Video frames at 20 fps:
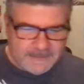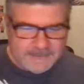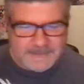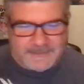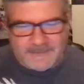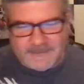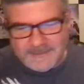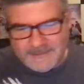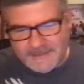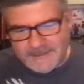
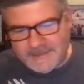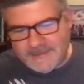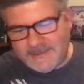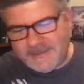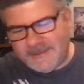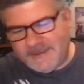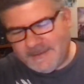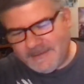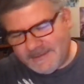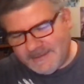Da, da,
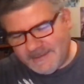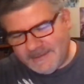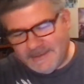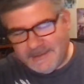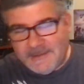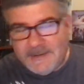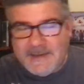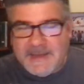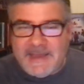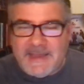da, da.
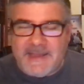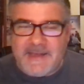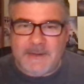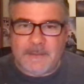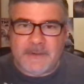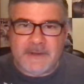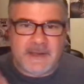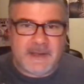Anyway,